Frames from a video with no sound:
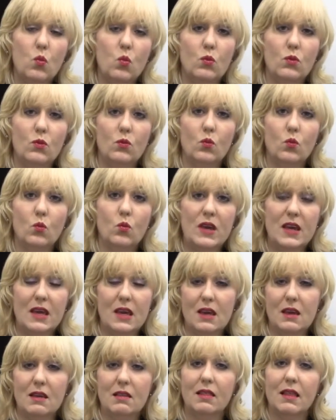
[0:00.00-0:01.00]

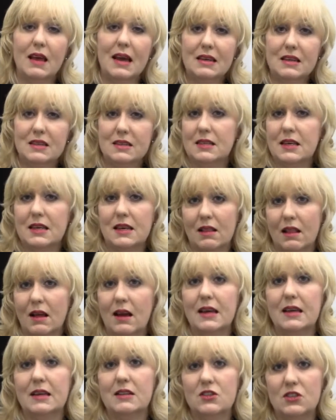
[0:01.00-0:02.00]
we like to see
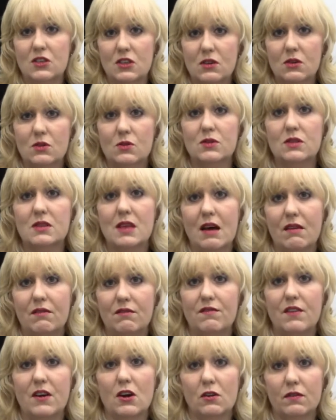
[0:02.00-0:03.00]
clients use
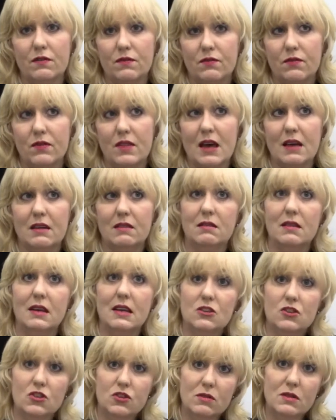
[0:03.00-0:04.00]
that
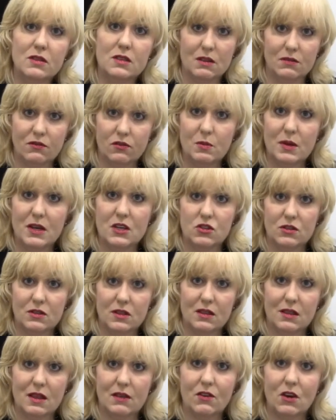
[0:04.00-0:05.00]
insurance information
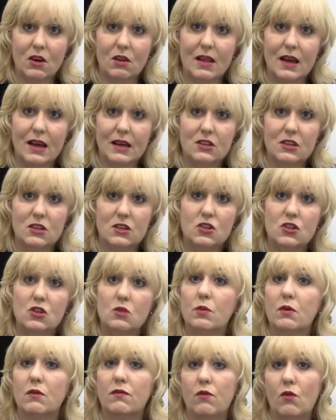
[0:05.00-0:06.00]
that they've collected to
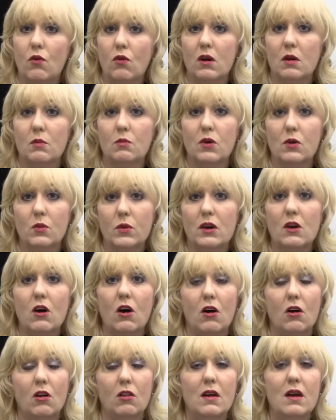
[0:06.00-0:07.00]
perform what we
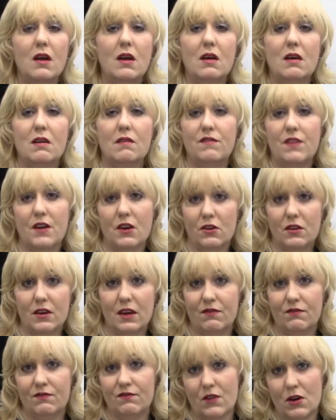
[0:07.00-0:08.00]
call
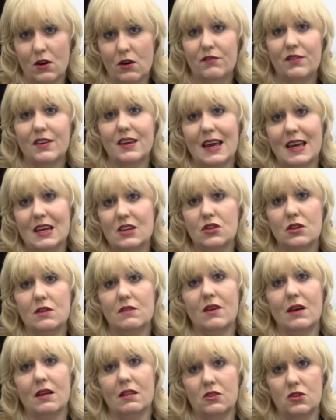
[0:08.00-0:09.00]
verification
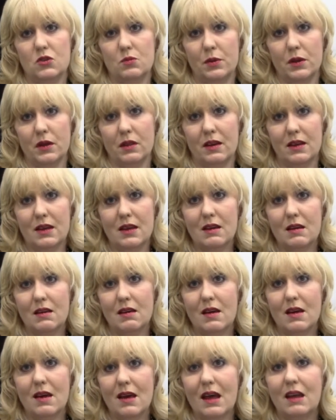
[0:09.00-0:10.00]
of eligibility
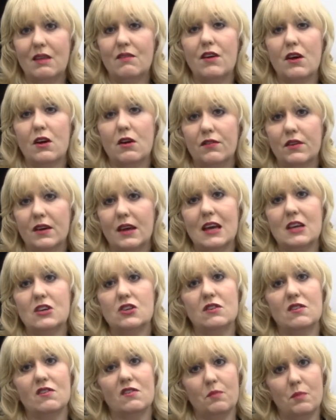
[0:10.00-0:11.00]
and
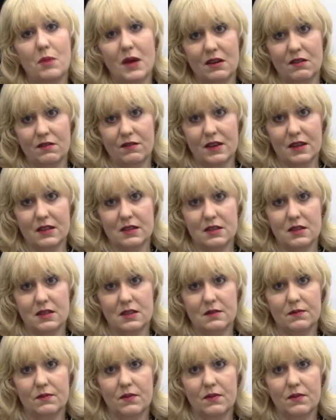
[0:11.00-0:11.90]
verification of benefits.